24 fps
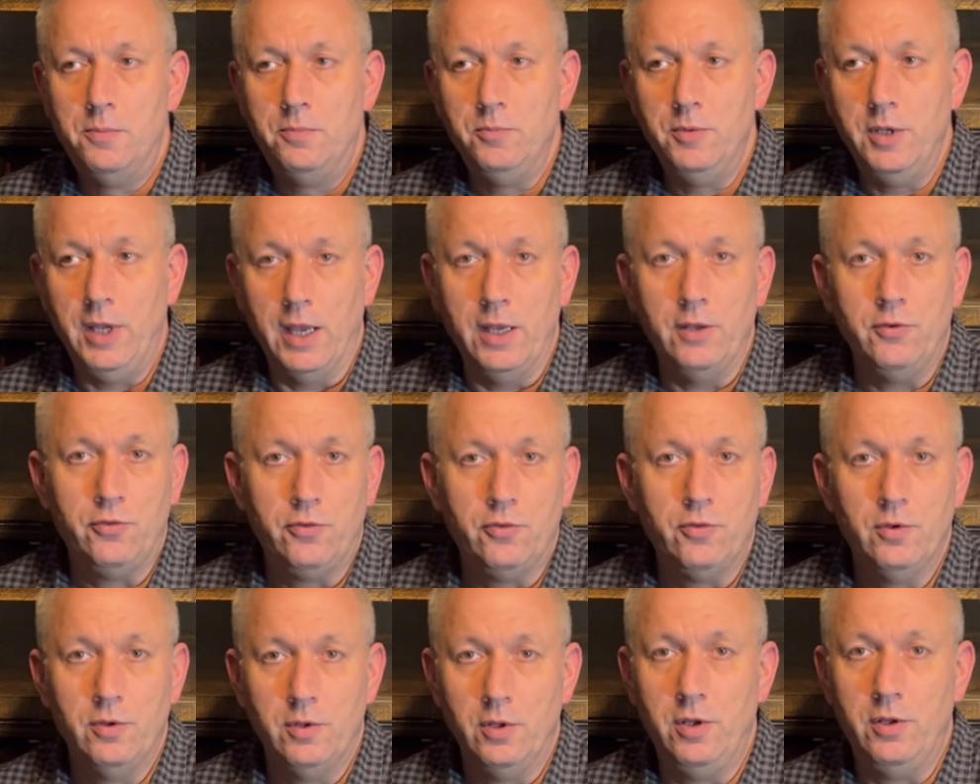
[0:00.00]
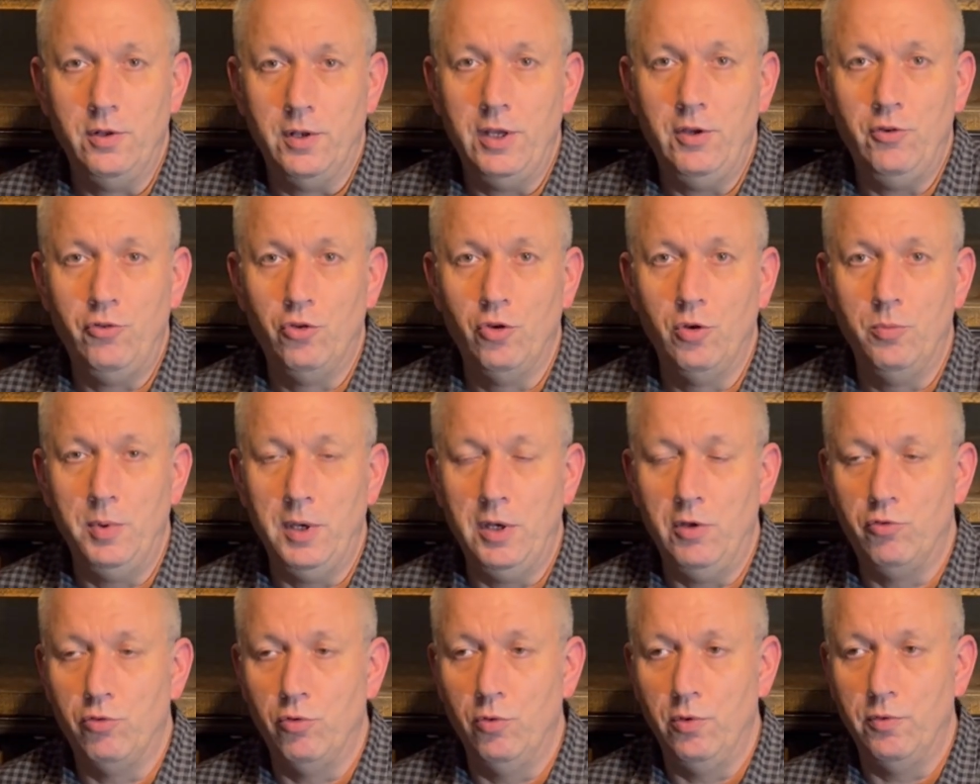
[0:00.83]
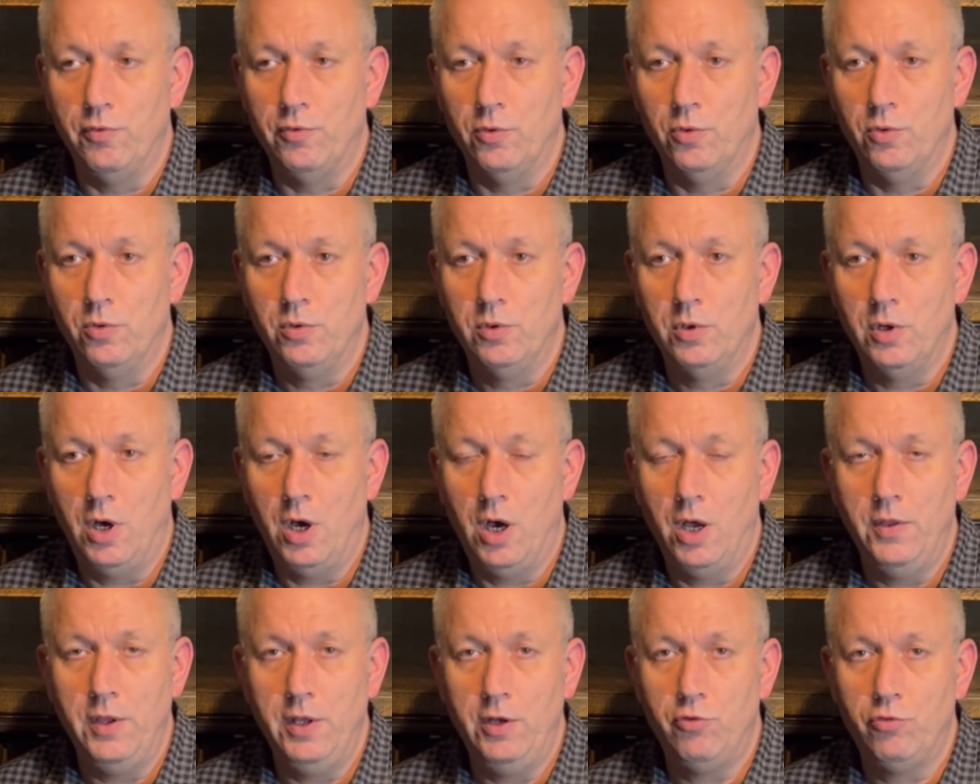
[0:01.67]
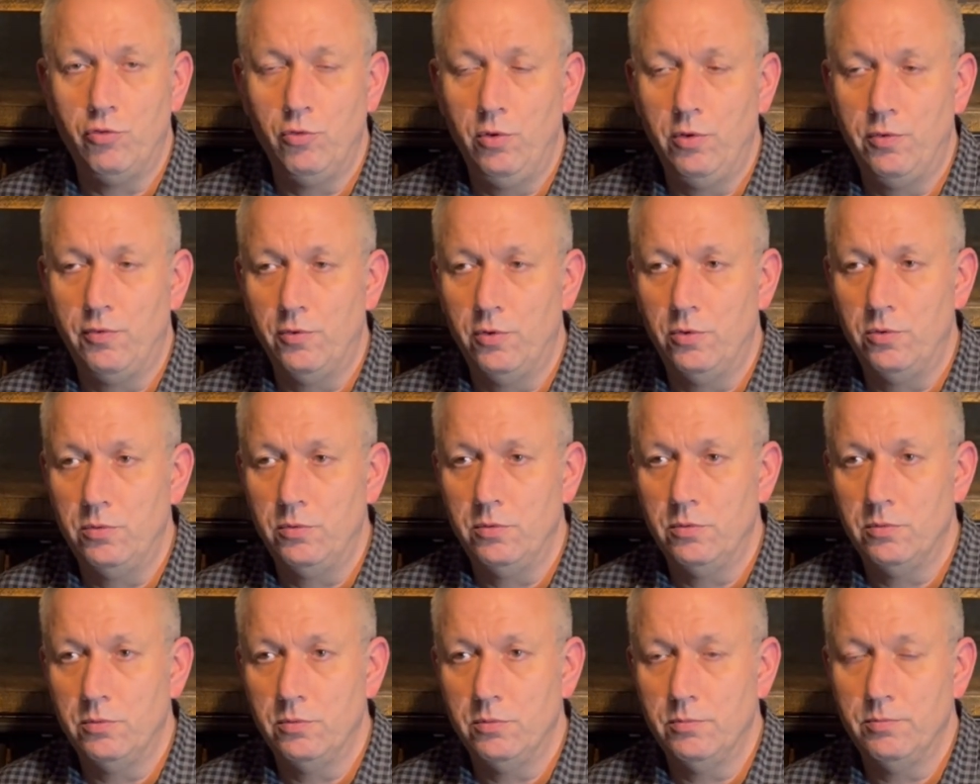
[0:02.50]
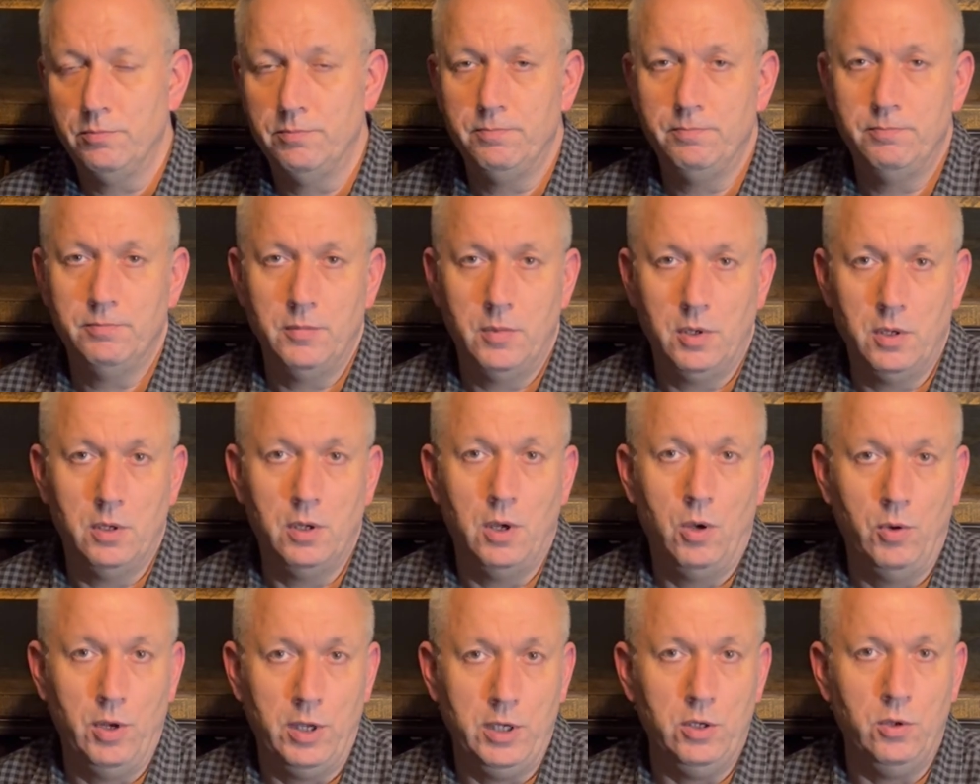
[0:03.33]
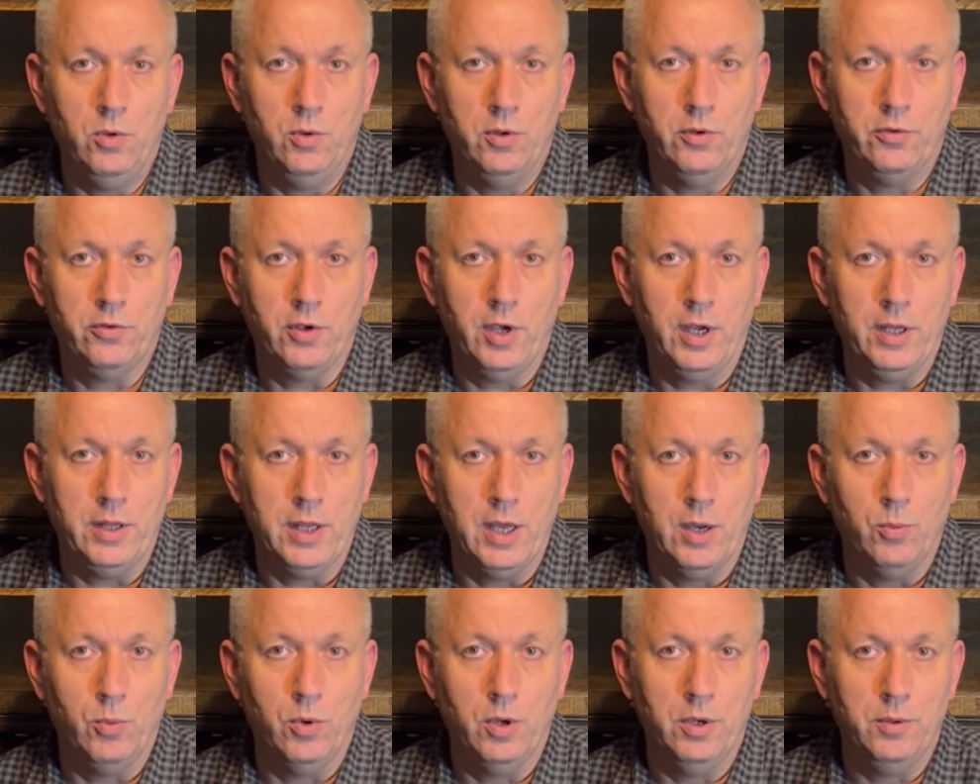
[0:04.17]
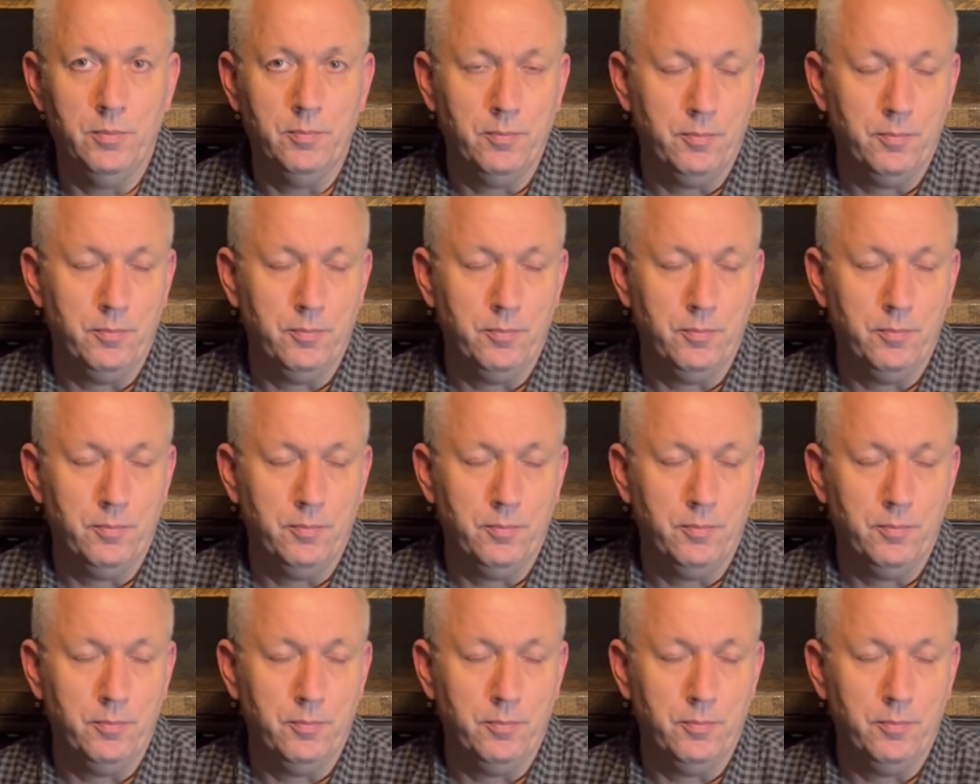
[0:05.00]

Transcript: Yes, they should be truthful. Are they truthful? I'll let you decide that one.